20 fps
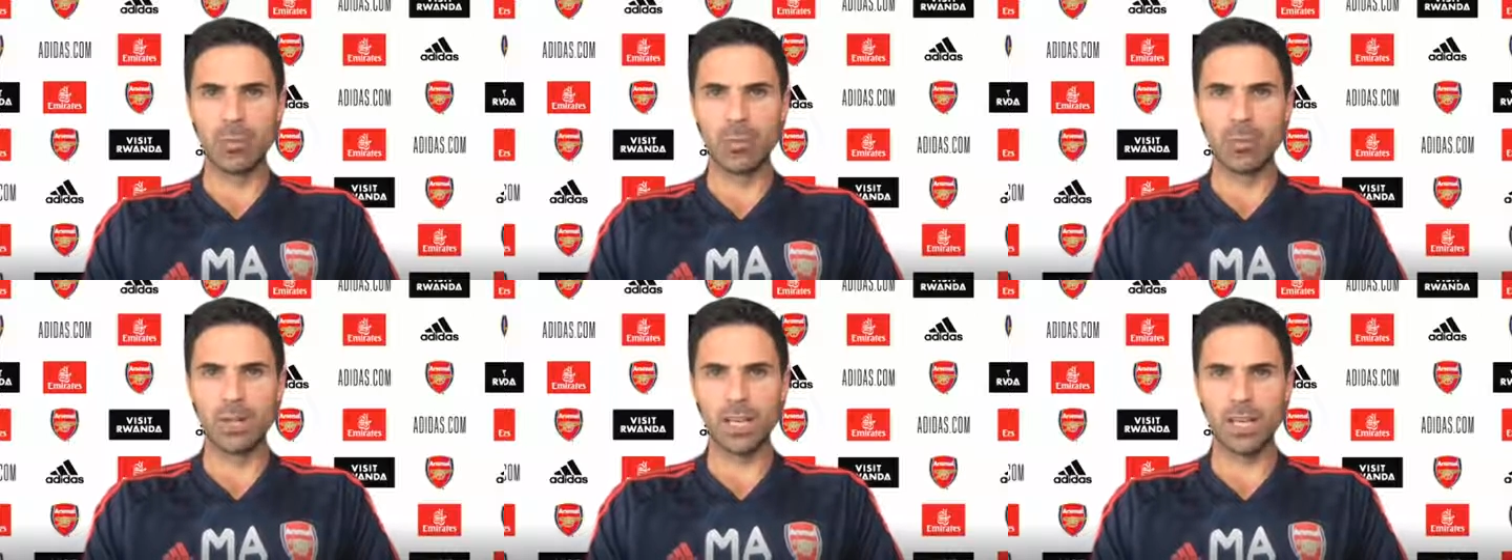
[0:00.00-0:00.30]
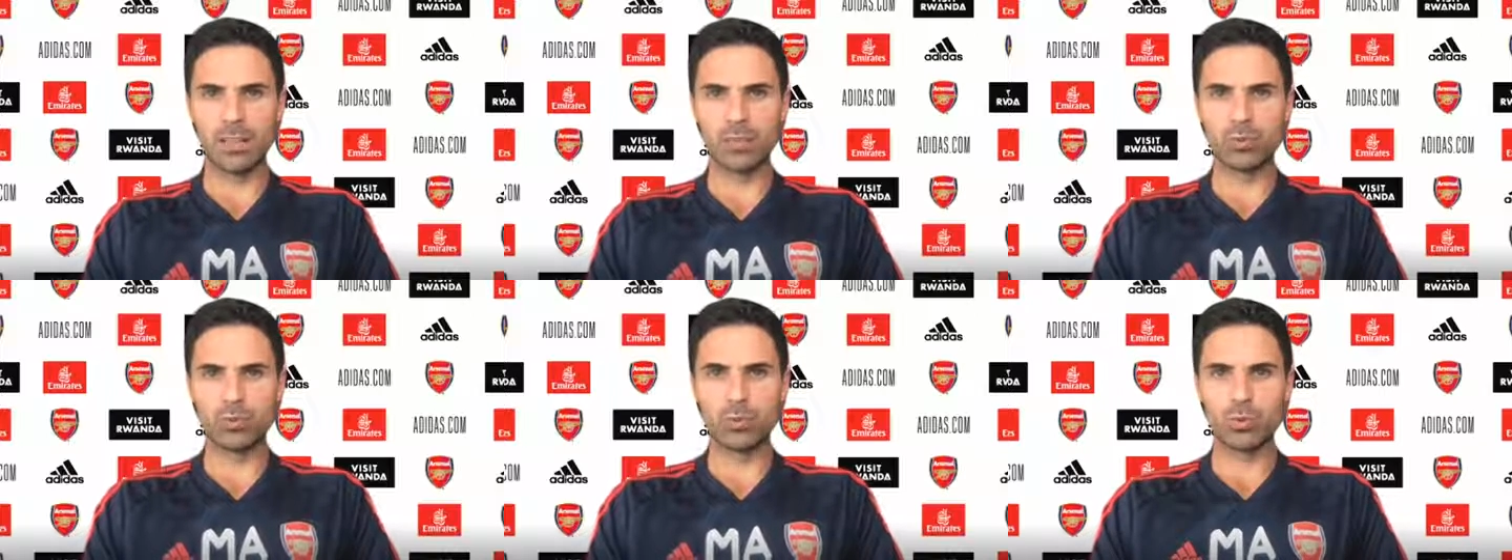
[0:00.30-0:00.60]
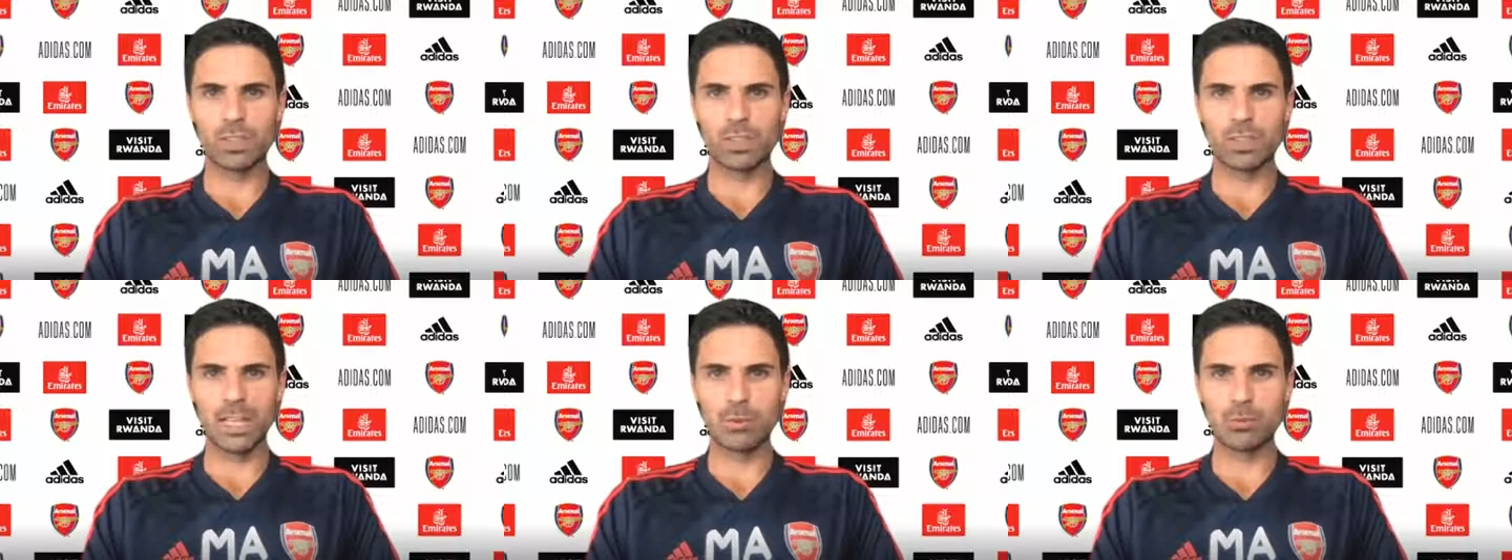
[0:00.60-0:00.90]
we have
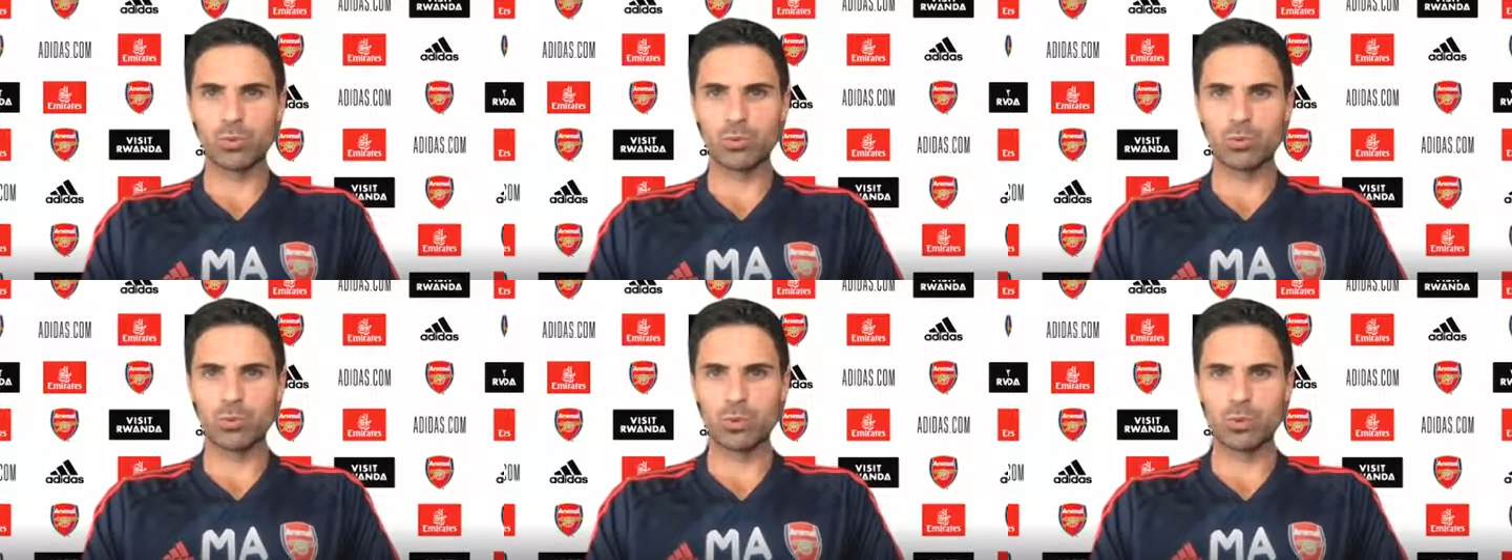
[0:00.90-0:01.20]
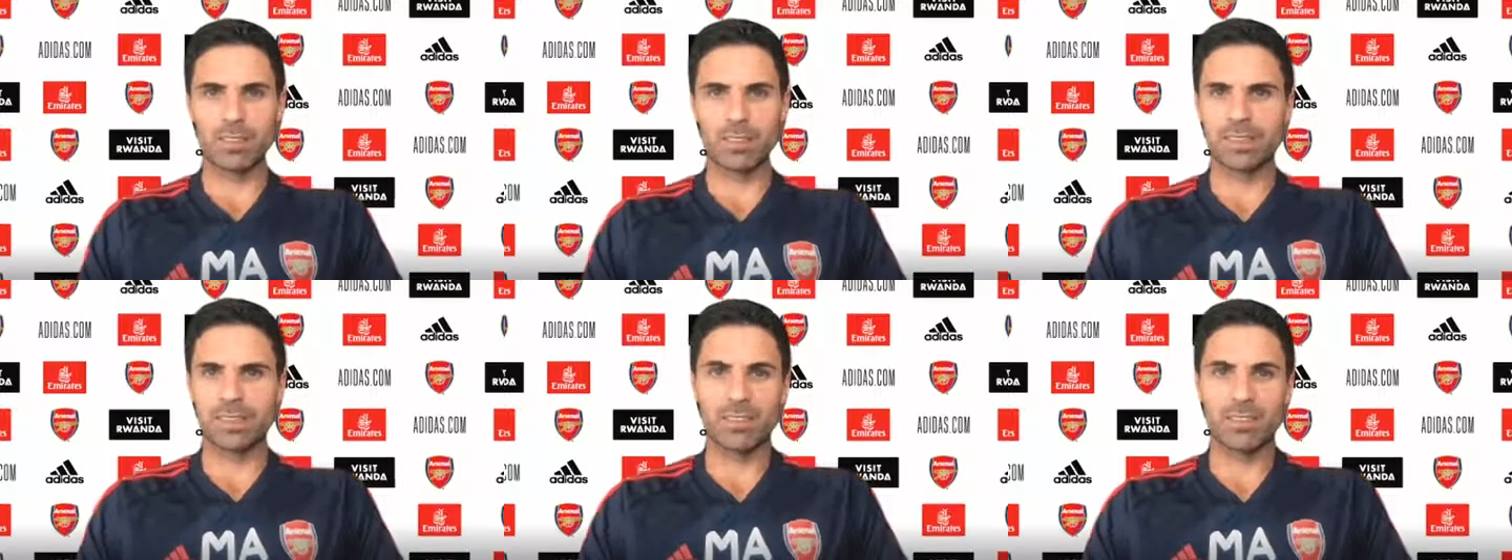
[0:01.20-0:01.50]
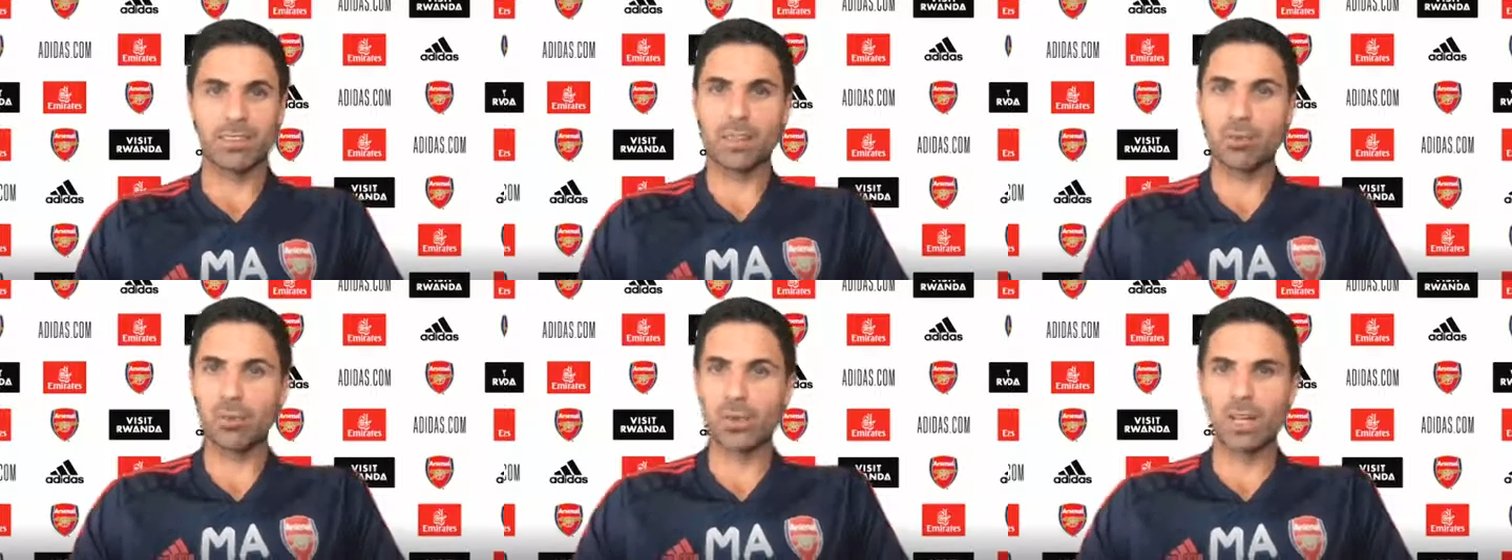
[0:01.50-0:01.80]
to adapt to it. But I
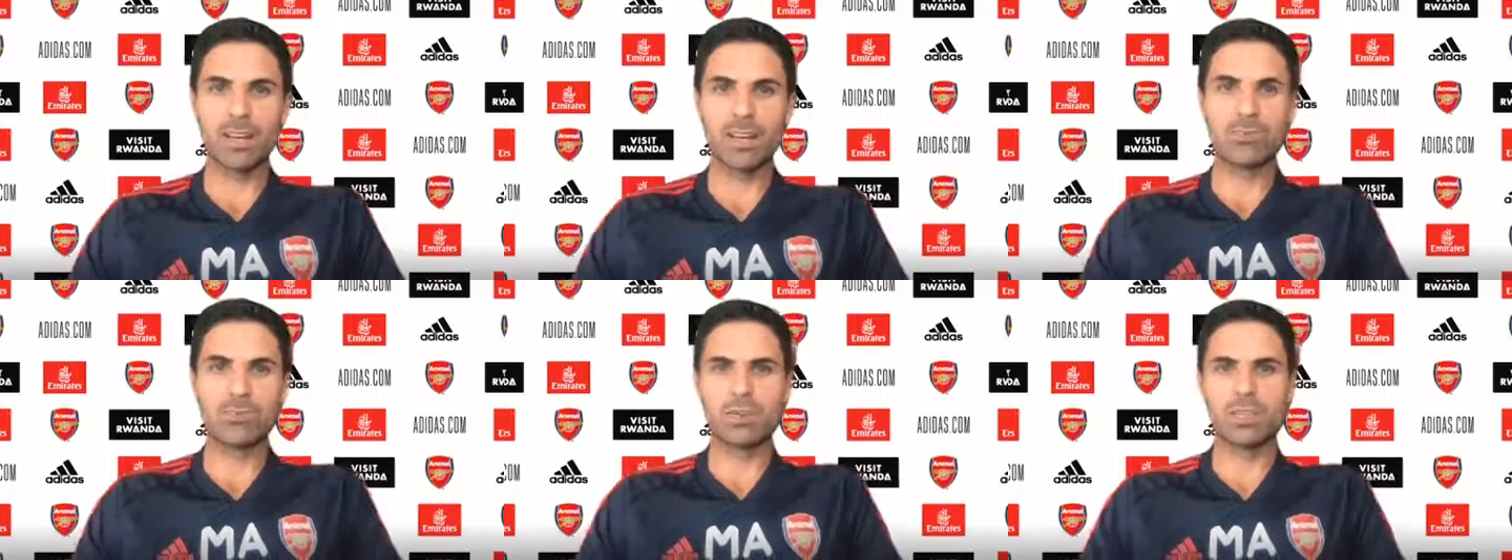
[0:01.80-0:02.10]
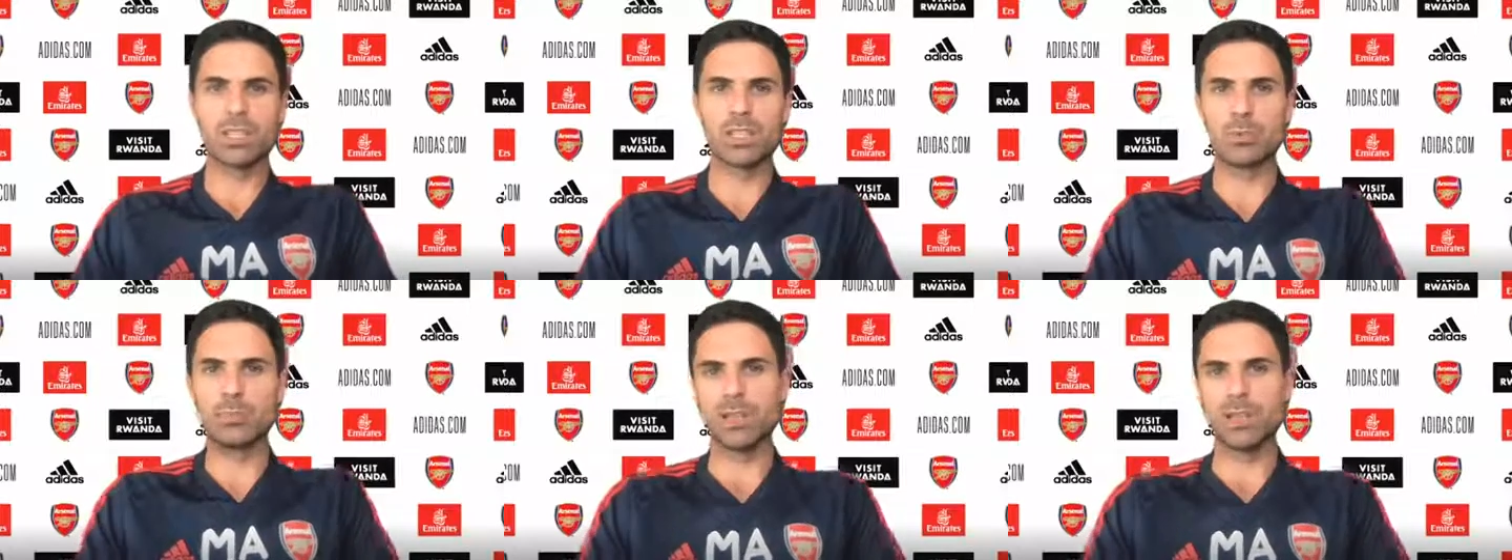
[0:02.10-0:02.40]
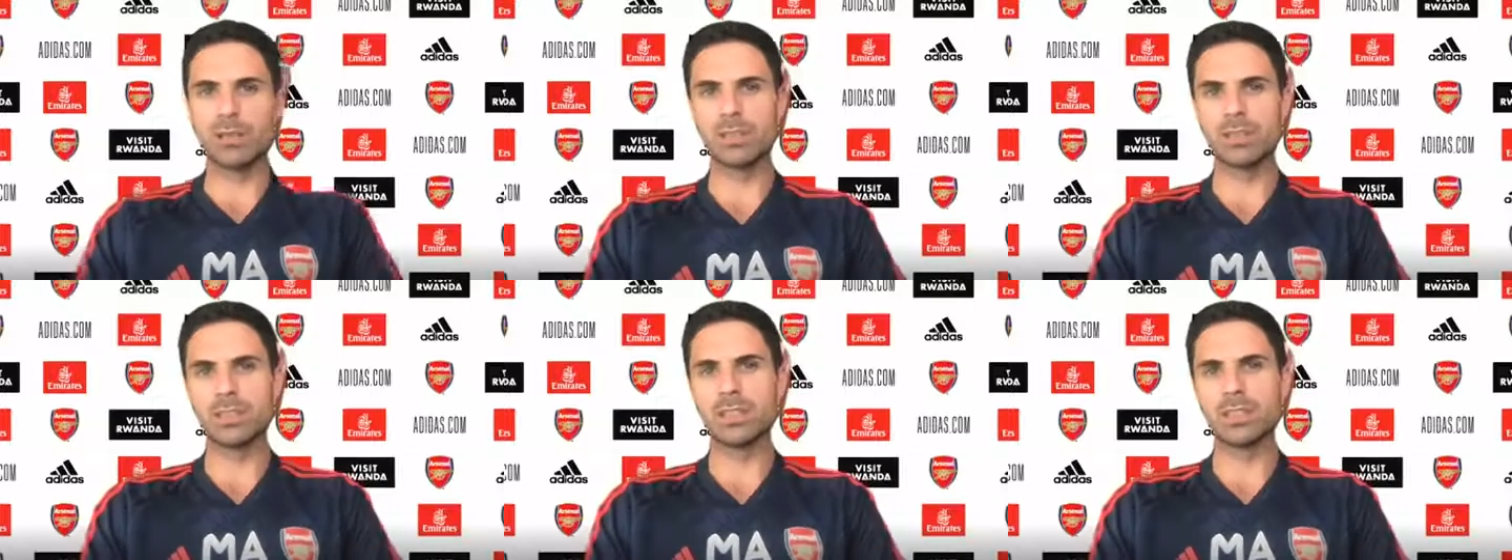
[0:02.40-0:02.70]
think we have to
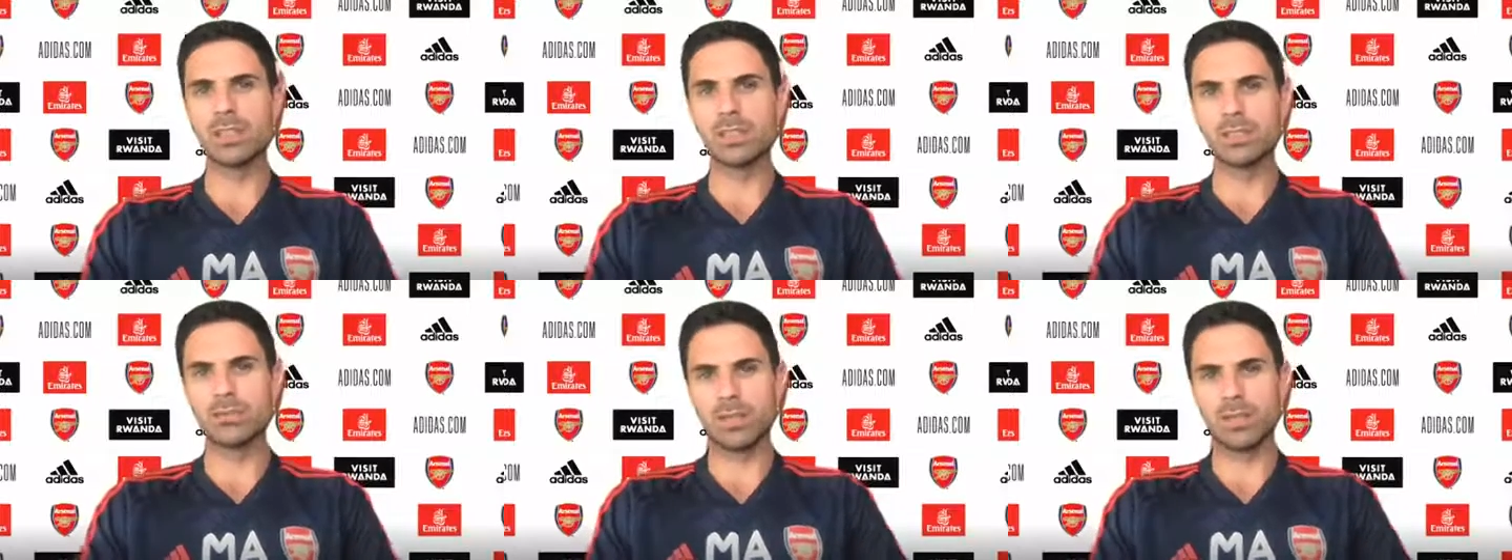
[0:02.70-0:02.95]
experience it,